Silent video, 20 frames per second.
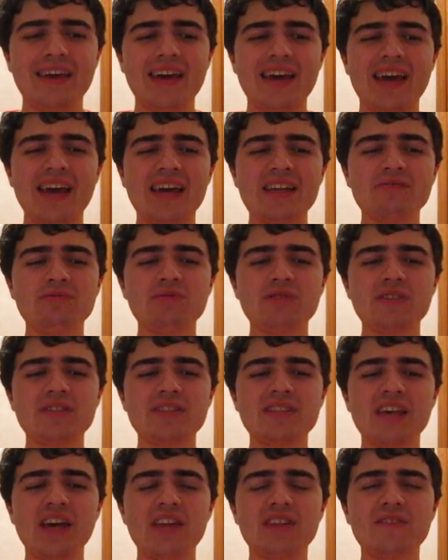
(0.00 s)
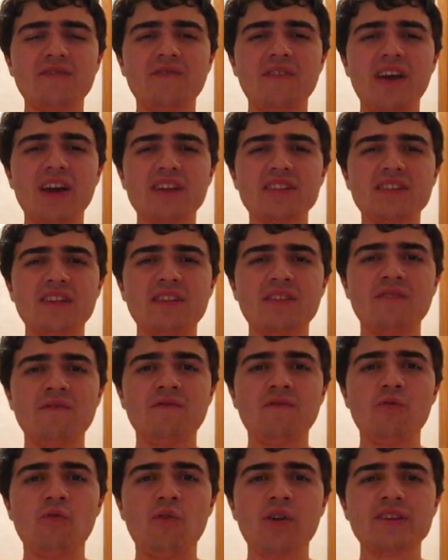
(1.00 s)
As for the sound effects and the
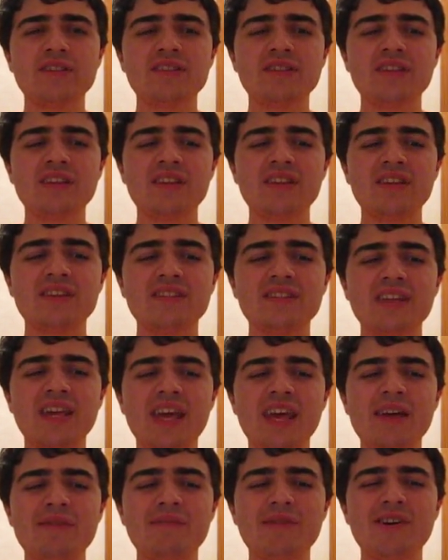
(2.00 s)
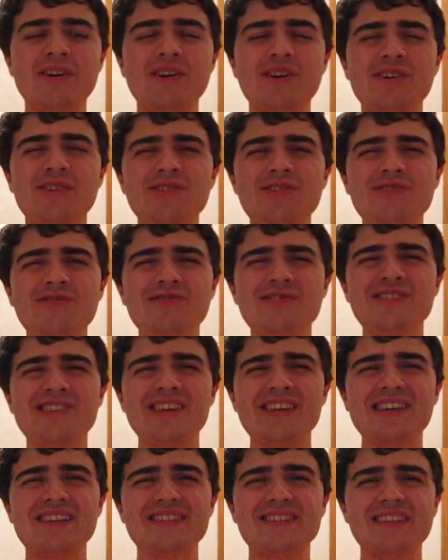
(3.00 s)
voices in this game, they're
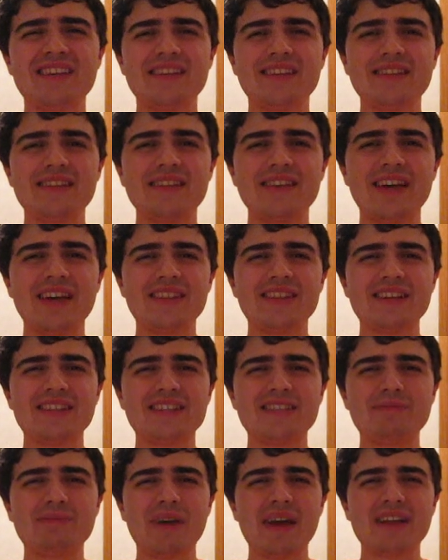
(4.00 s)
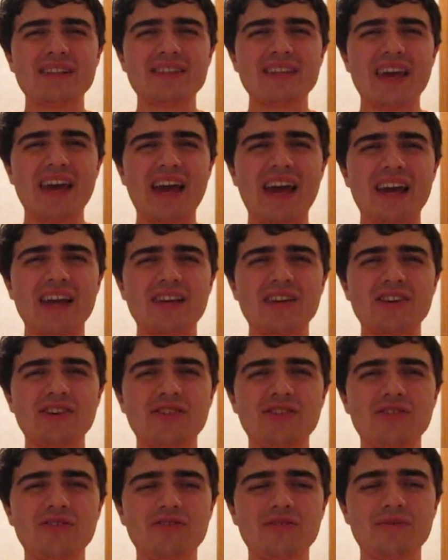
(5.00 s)
decent, nothing
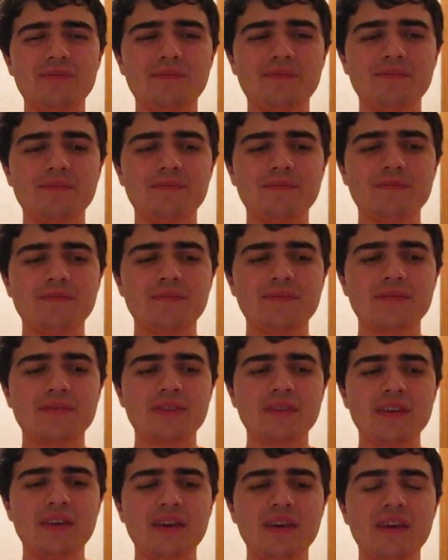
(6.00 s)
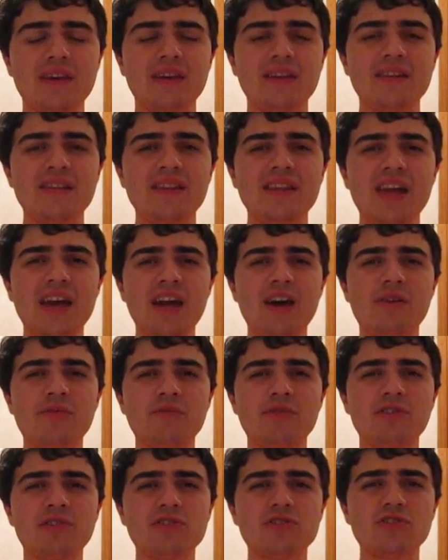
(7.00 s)
spectacular. Now
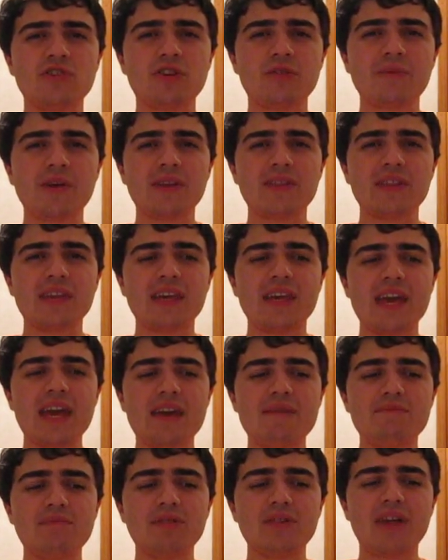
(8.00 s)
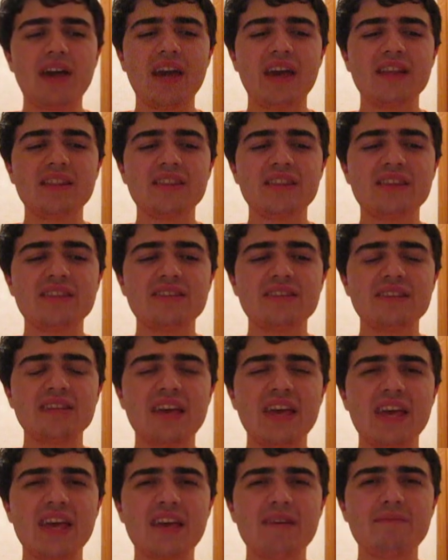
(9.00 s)
I'm going to talk about the gameplay in this
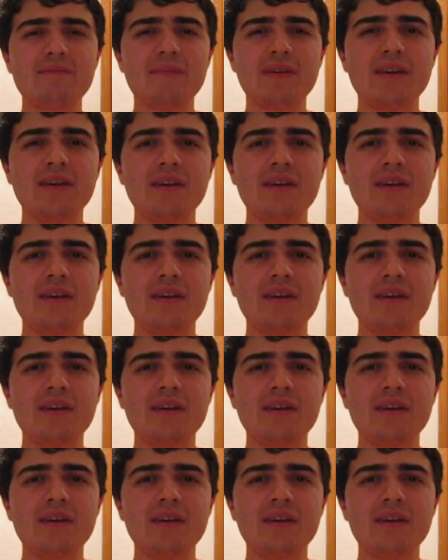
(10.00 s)
game.